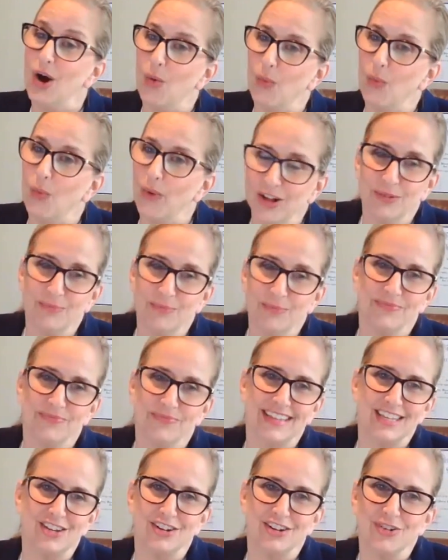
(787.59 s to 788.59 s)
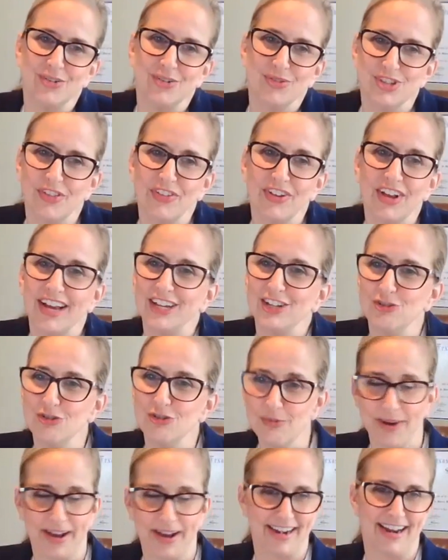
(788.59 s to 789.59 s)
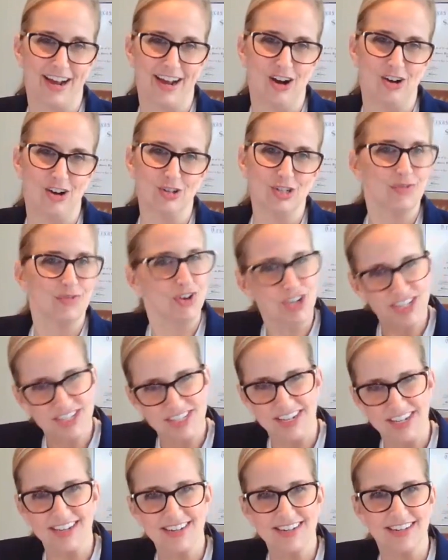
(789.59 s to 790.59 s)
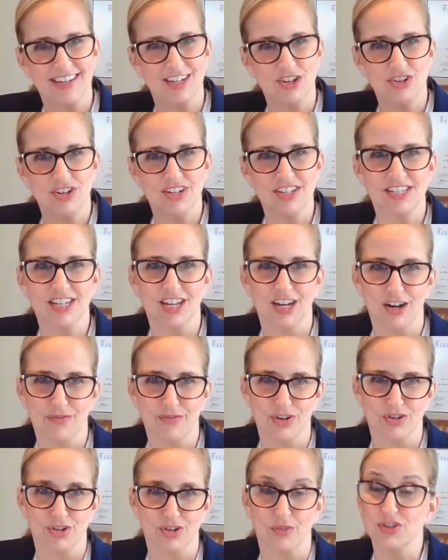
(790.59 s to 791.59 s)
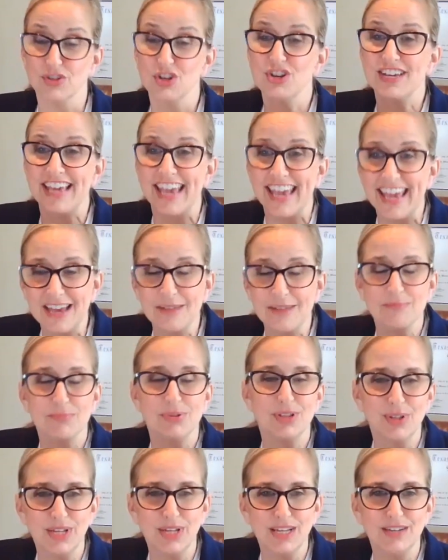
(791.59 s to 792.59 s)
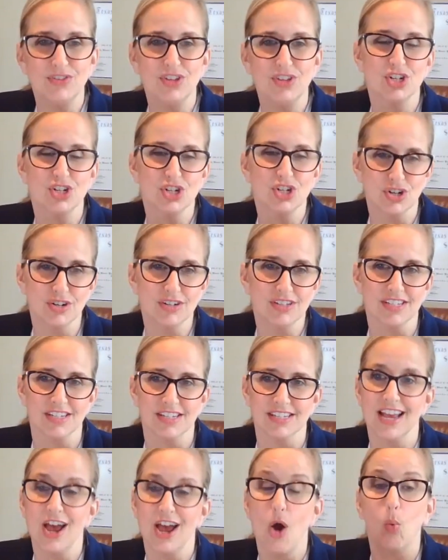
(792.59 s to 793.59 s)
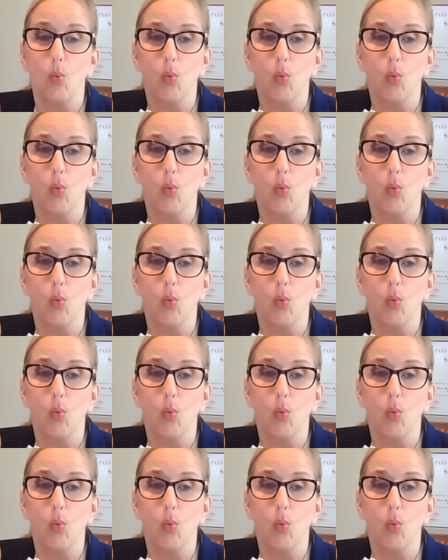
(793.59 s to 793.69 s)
Well, there's nothing I could do about it now because you've already signed it and you didn't stand up for yourself. So you can't believe the assurances.